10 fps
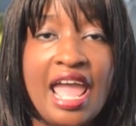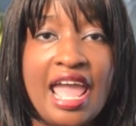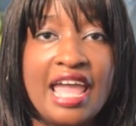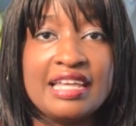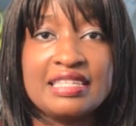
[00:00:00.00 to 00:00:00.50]

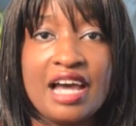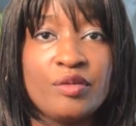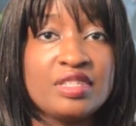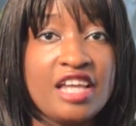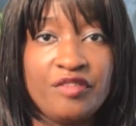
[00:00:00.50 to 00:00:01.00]
And I
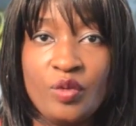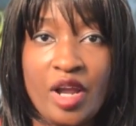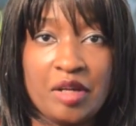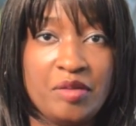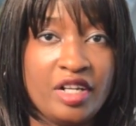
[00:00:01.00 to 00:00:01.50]
would definitely
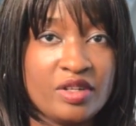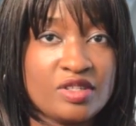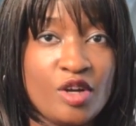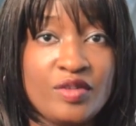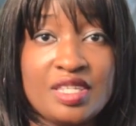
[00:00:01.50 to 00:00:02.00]
recommend her
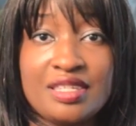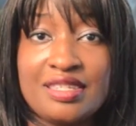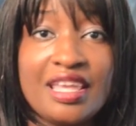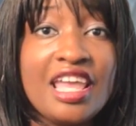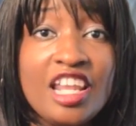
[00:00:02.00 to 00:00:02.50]
services
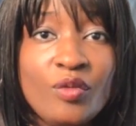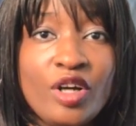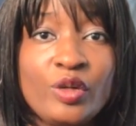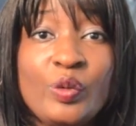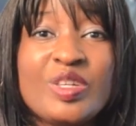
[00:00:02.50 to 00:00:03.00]
to
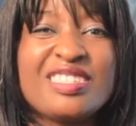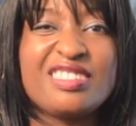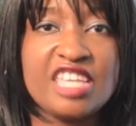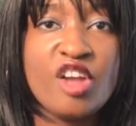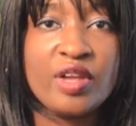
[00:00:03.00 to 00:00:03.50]
anyone who is
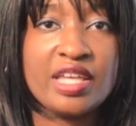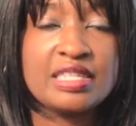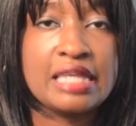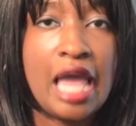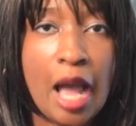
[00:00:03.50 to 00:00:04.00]

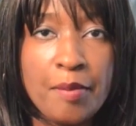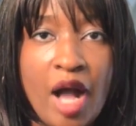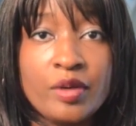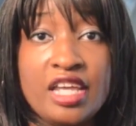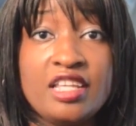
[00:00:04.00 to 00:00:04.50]
serious
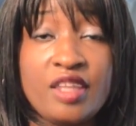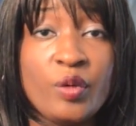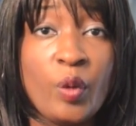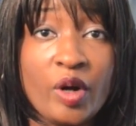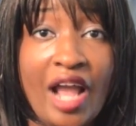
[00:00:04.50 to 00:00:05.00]
about getting
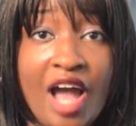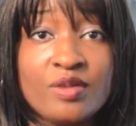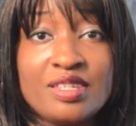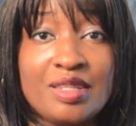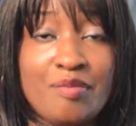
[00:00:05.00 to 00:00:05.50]
their work
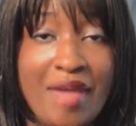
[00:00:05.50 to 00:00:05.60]
out to the